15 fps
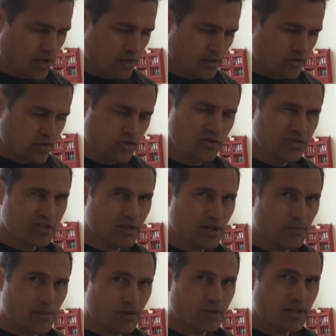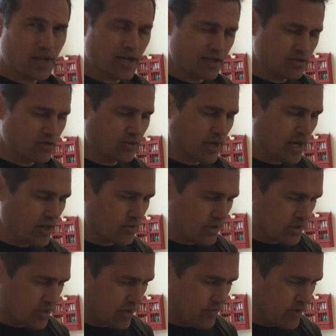Choose a milk that has low calories,
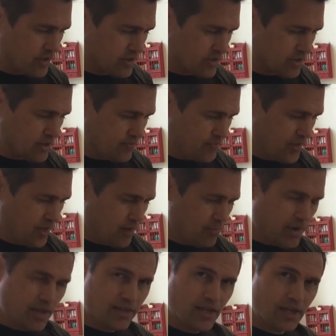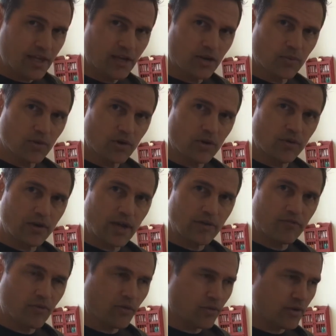obviously. Main thing here we're going
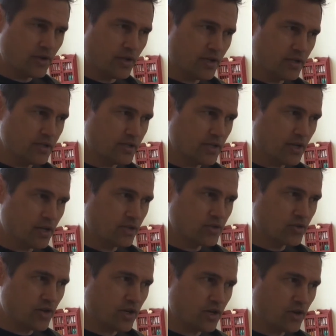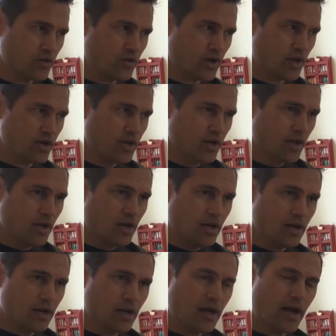for is trying to create
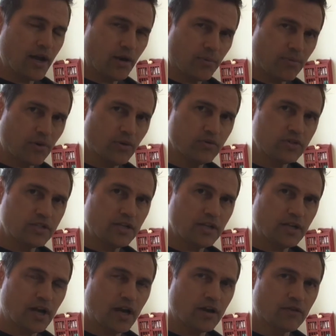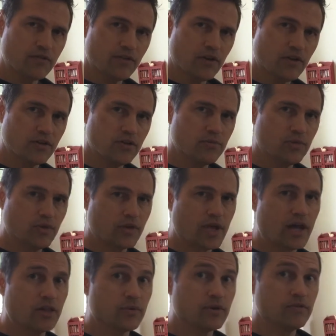higher protein, higher volume, low
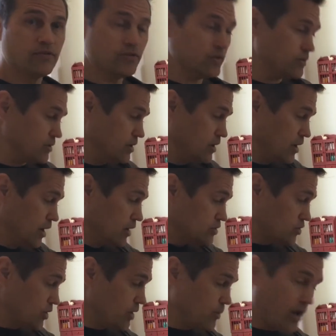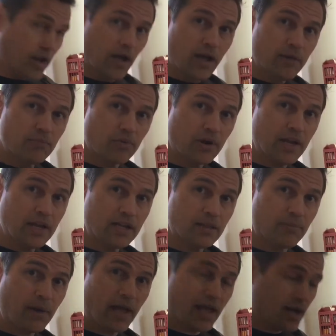calorie food. So anyway, preheated the
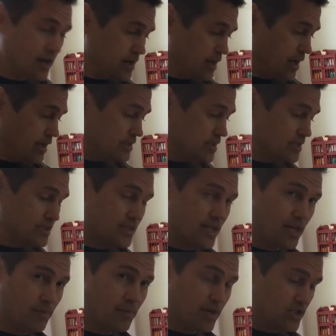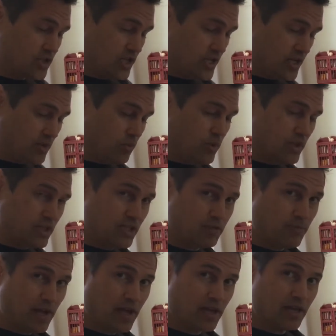pan. Doesn't take much heat with these
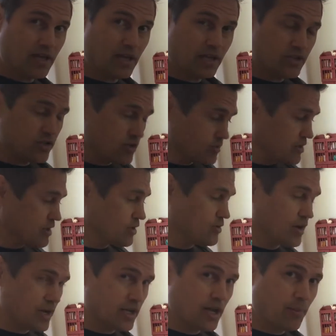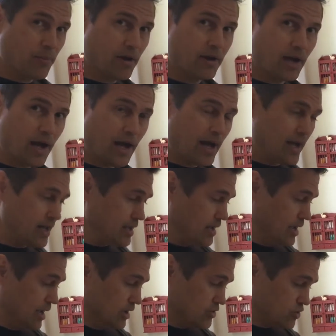pancakes. You don't want to crank it up on high.
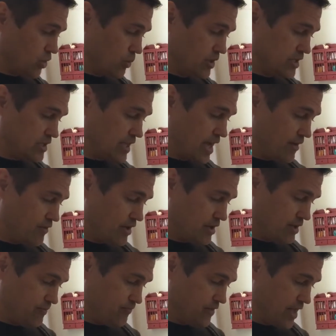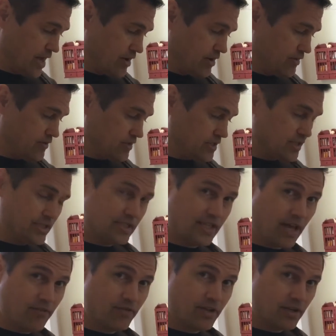So we just have it out of
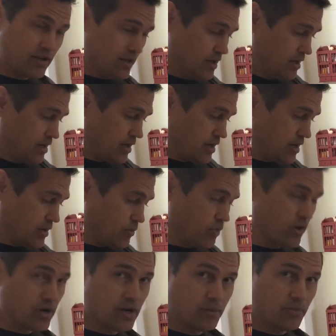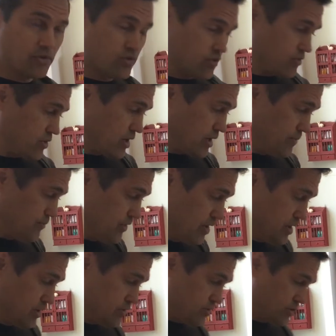7. We're at number 3.
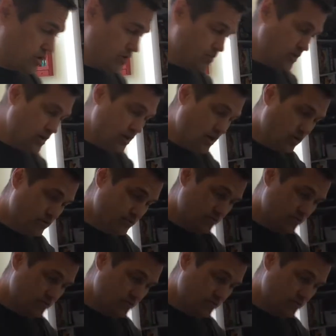So here we go.